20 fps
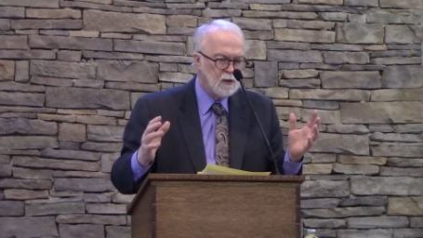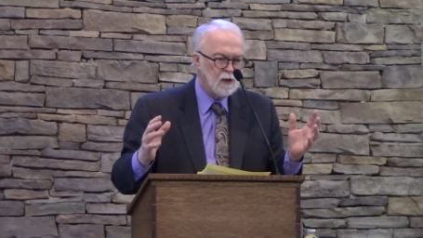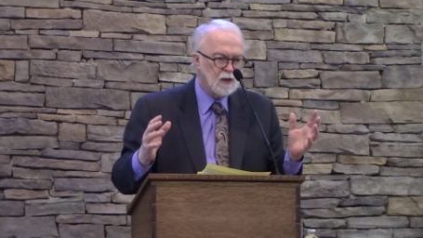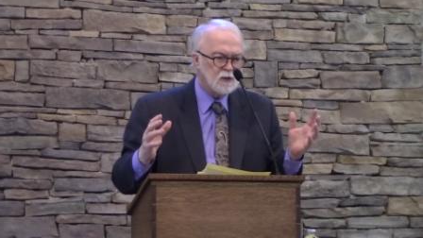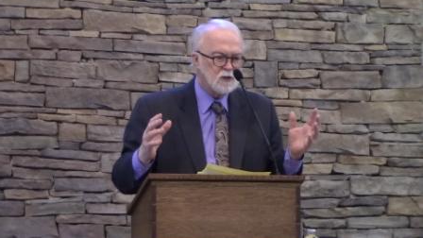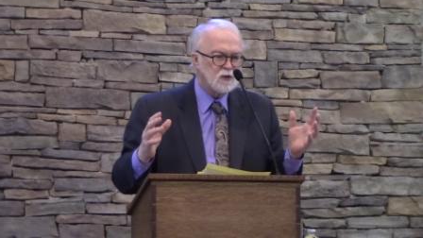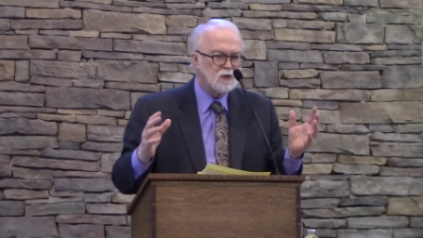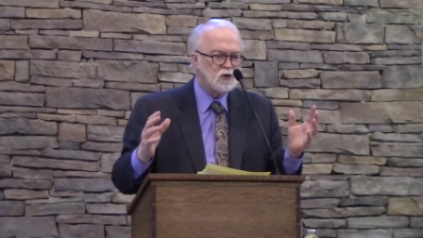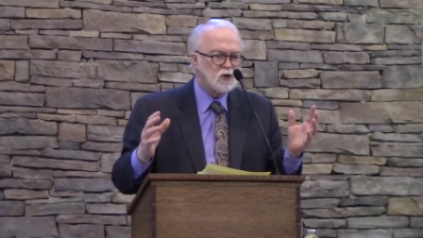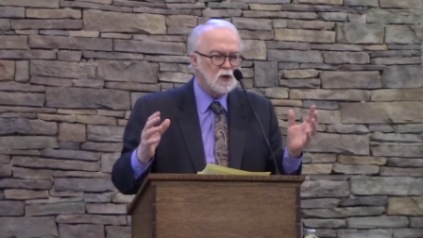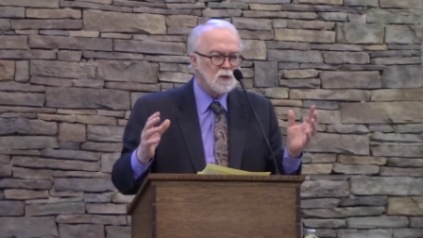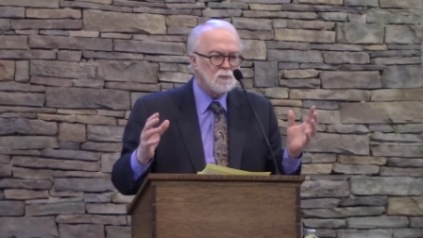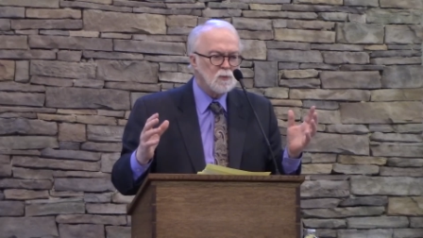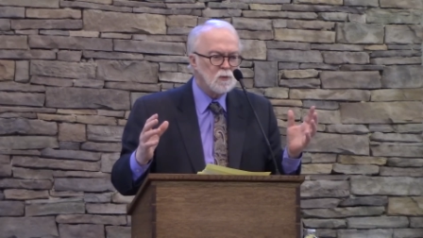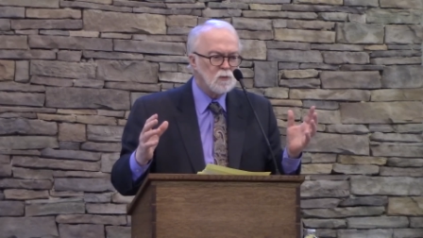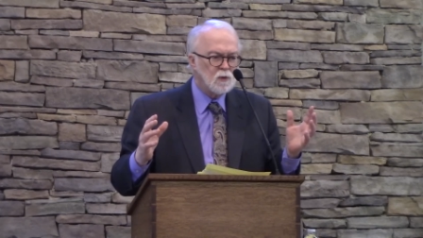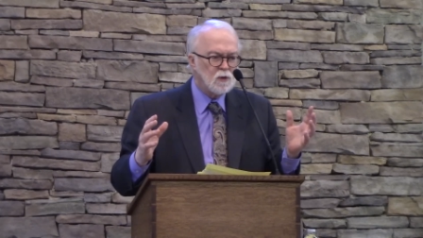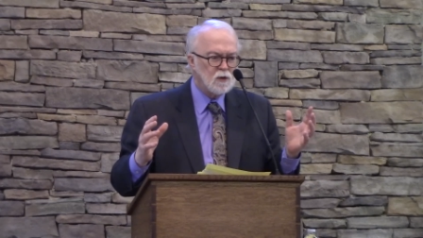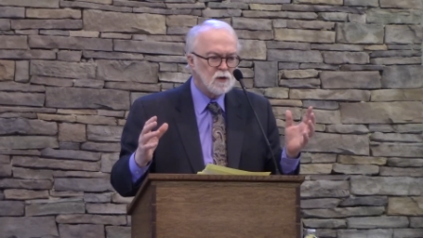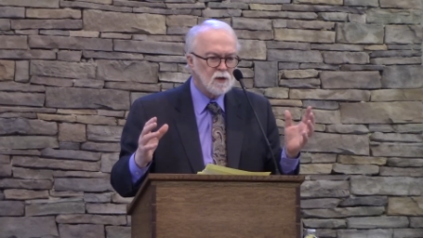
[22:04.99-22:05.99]
That's a
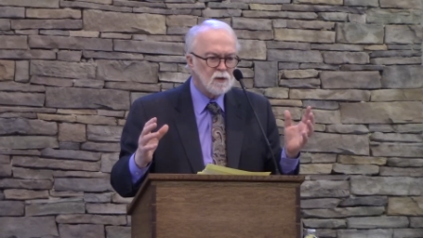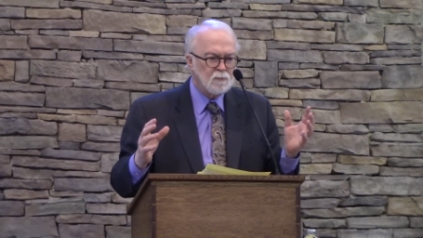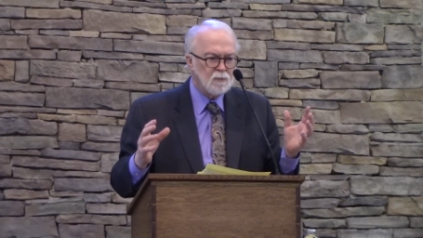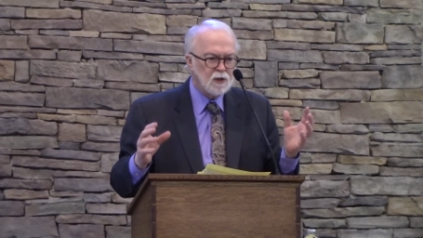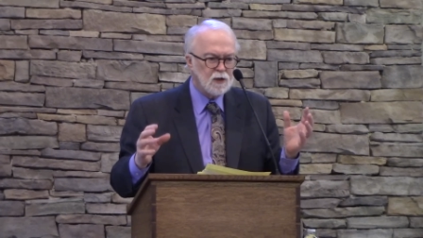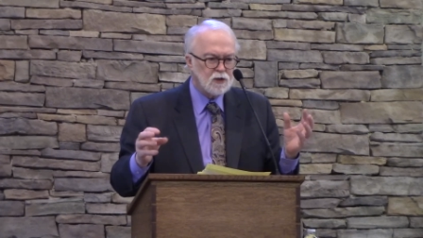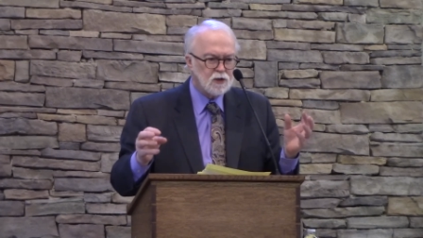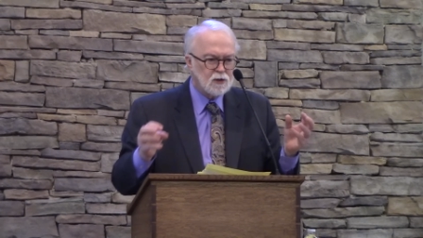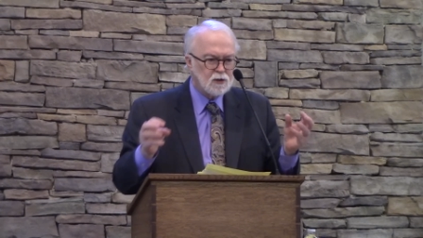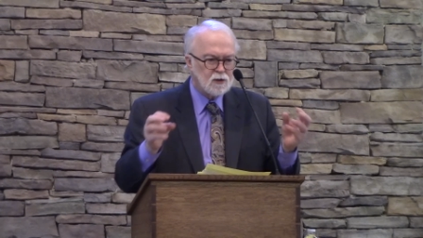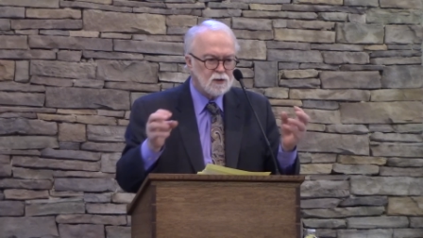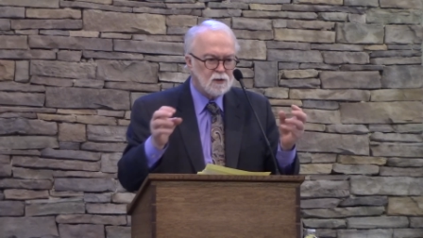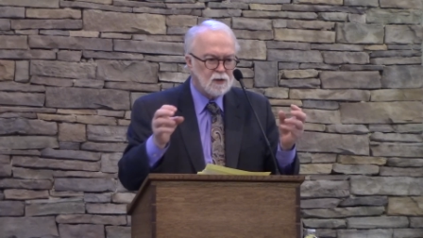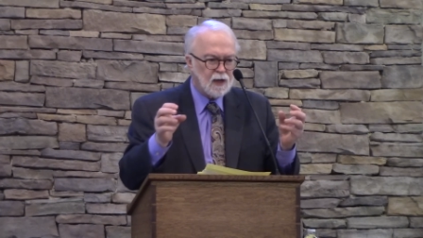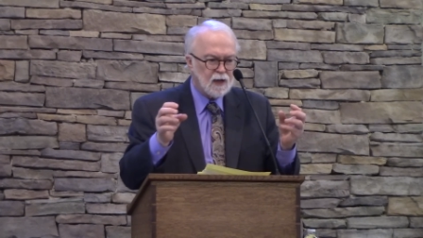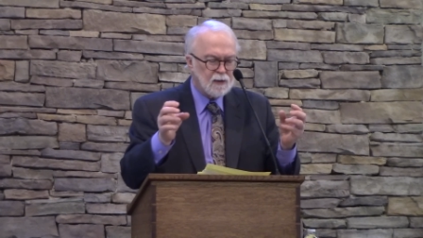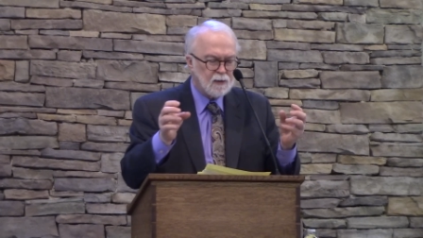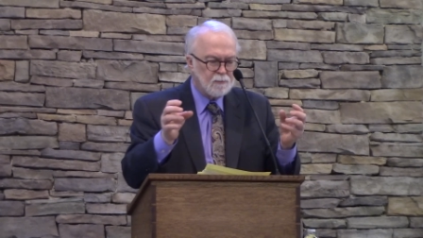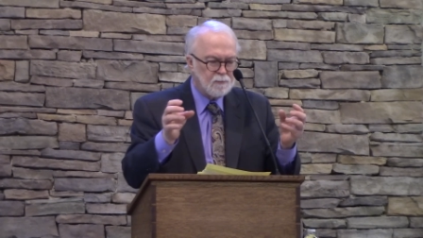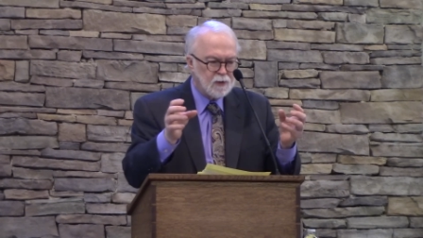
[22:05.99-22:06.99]
German word that means
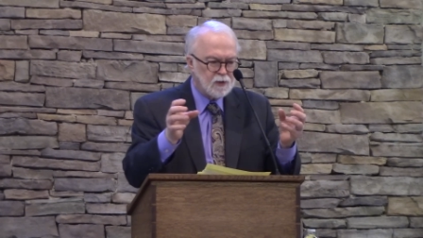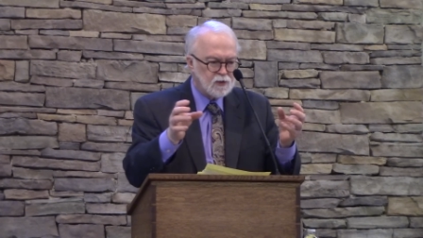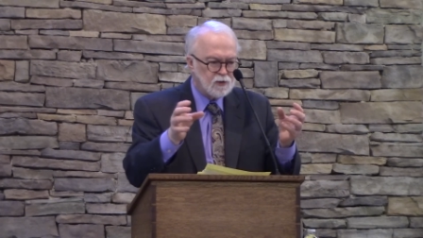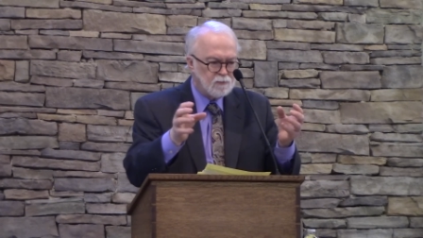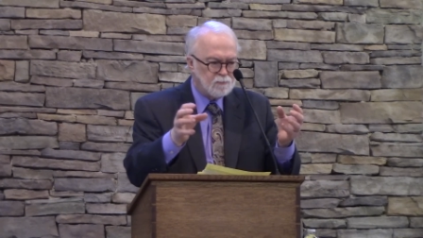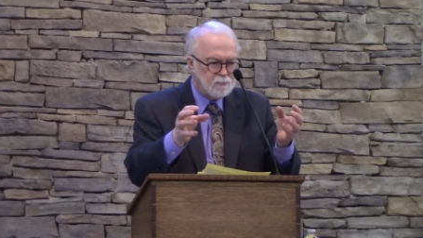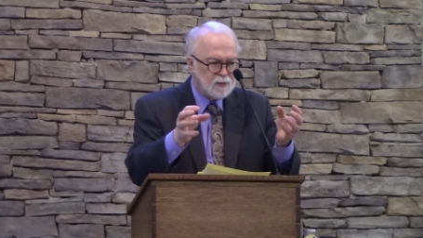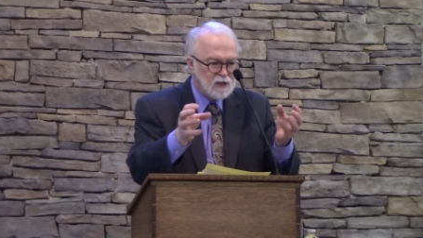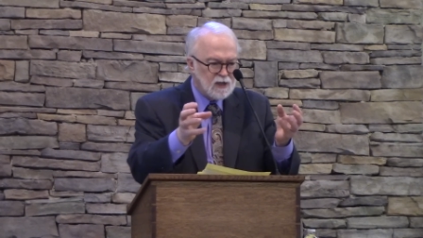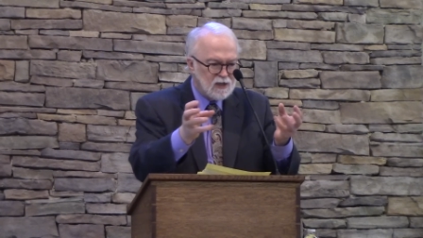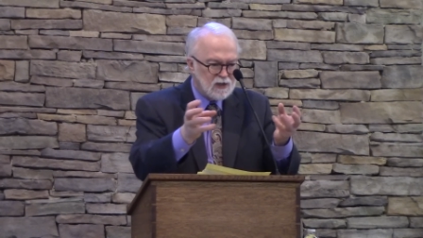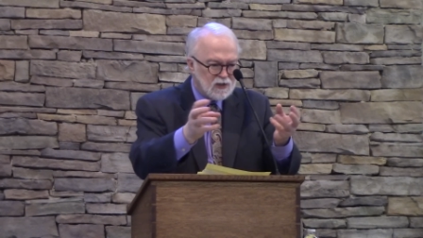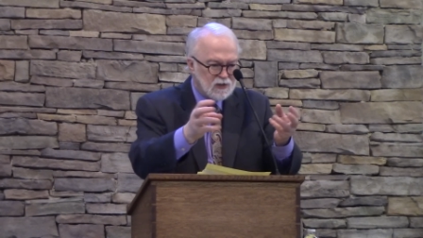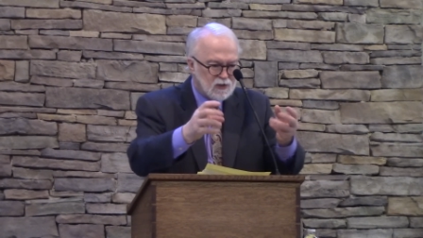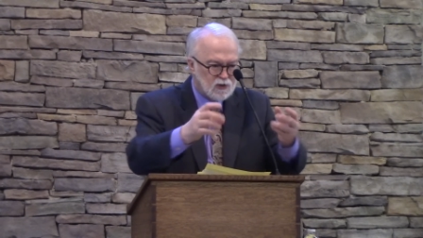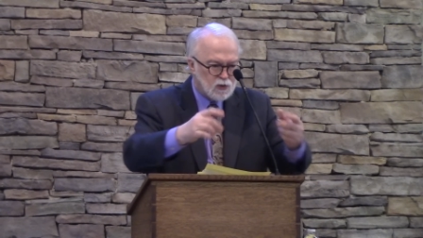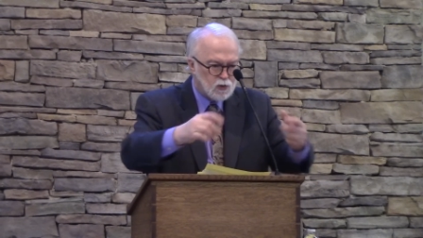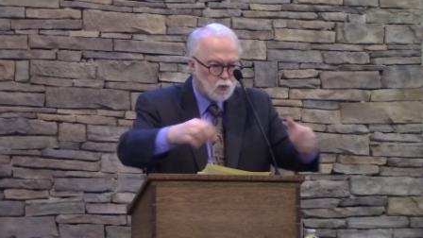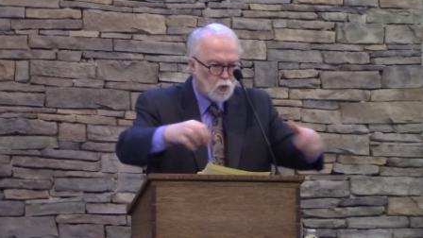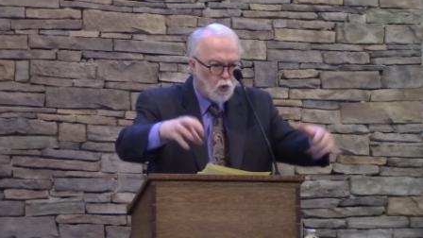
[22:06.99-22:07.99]
like a bunch of
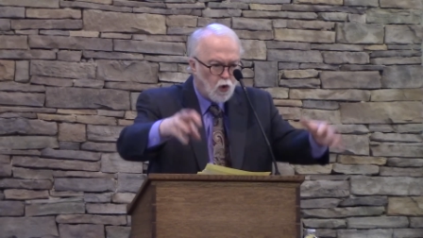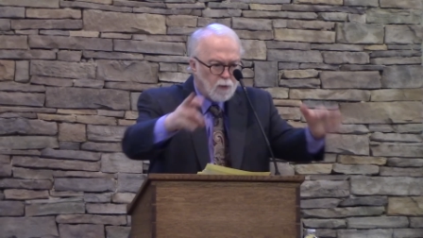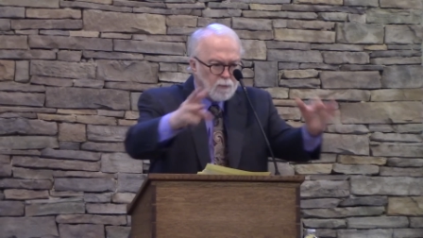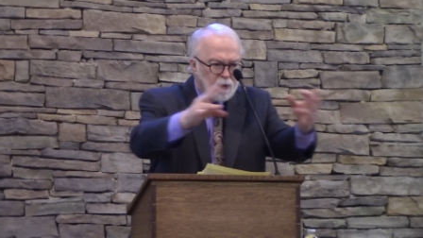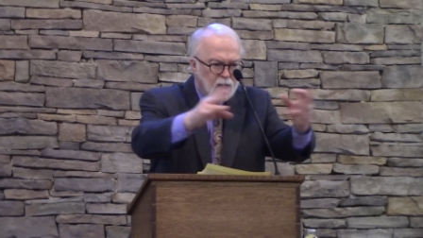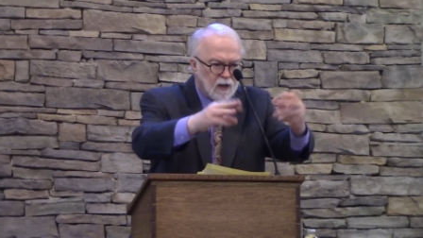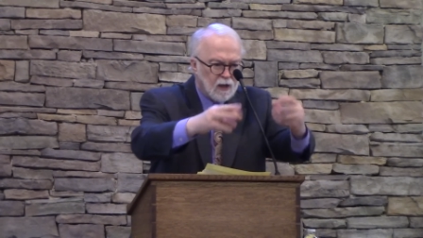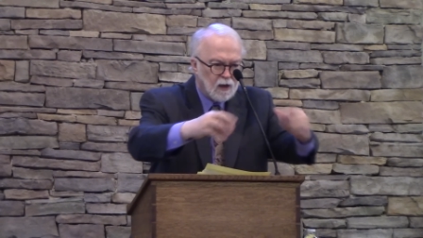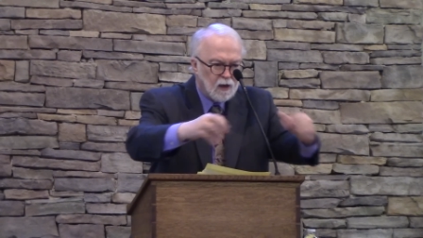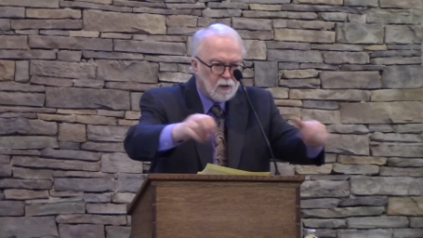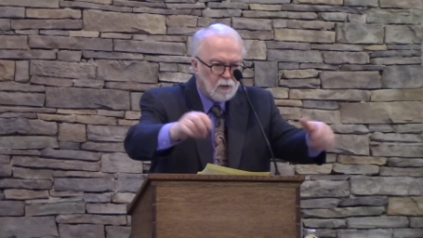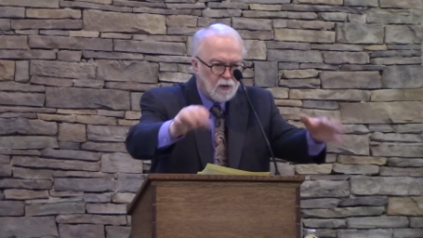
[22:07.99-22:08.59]
bees swarming